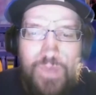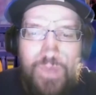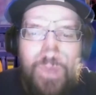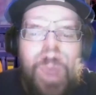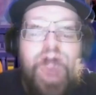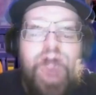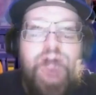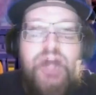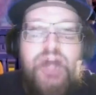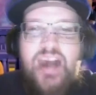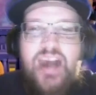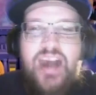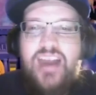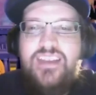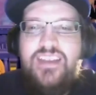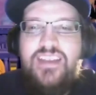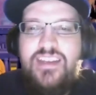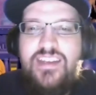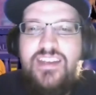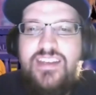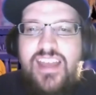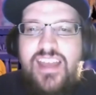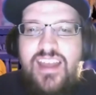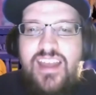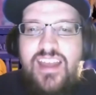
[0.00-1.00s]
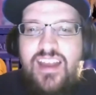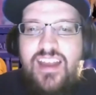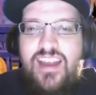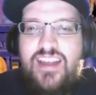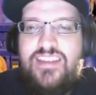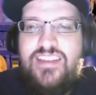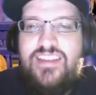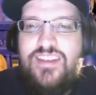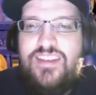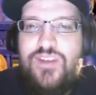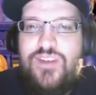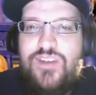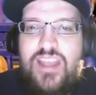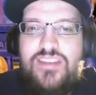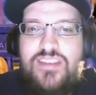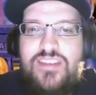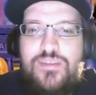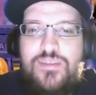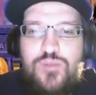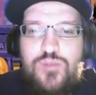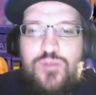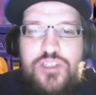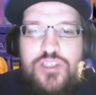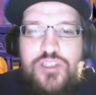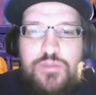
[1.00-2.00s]
And I did get
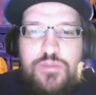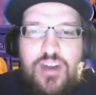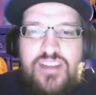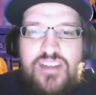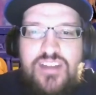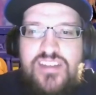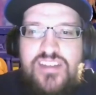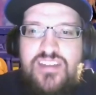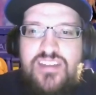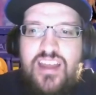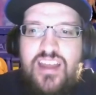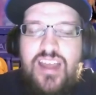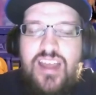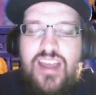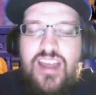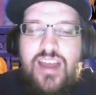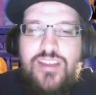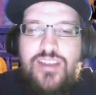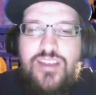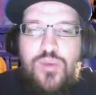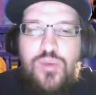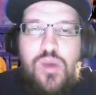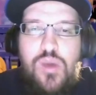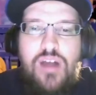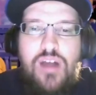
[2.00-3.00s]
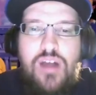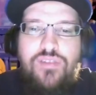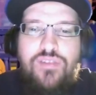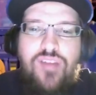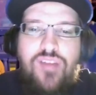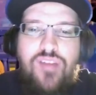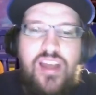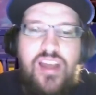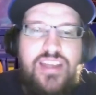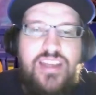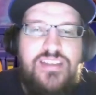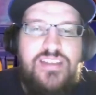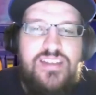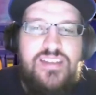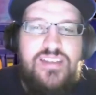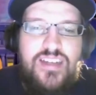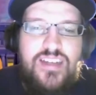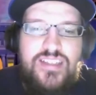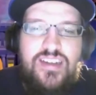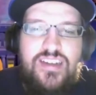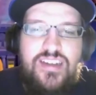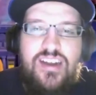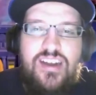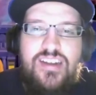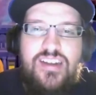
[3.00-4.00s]
some responses. I got 12 likes
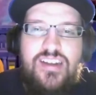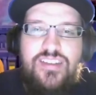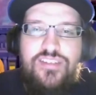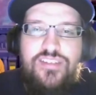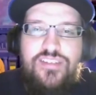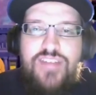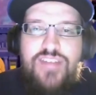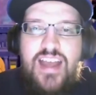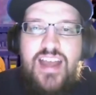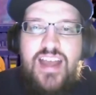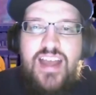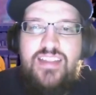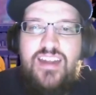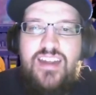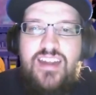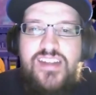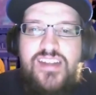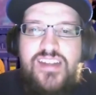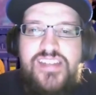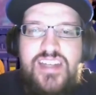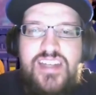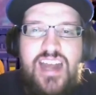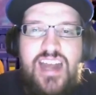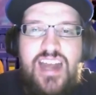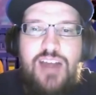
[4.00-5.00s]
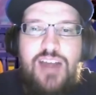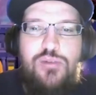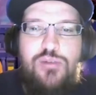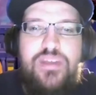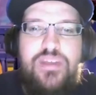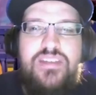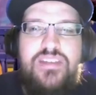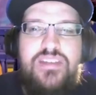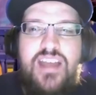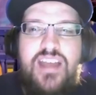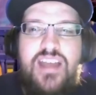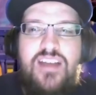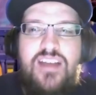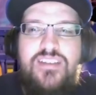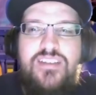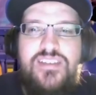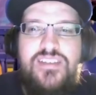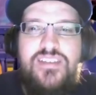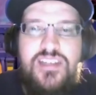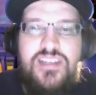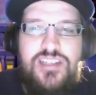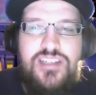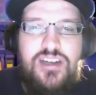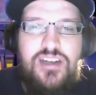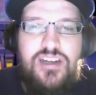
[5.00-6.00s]
on the fact that I said Halloweentown is
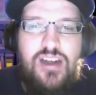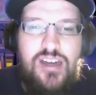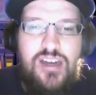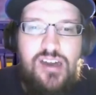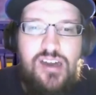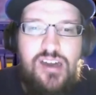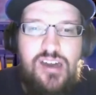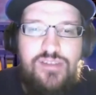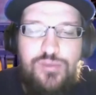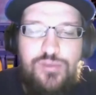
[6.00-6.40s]
such a god awful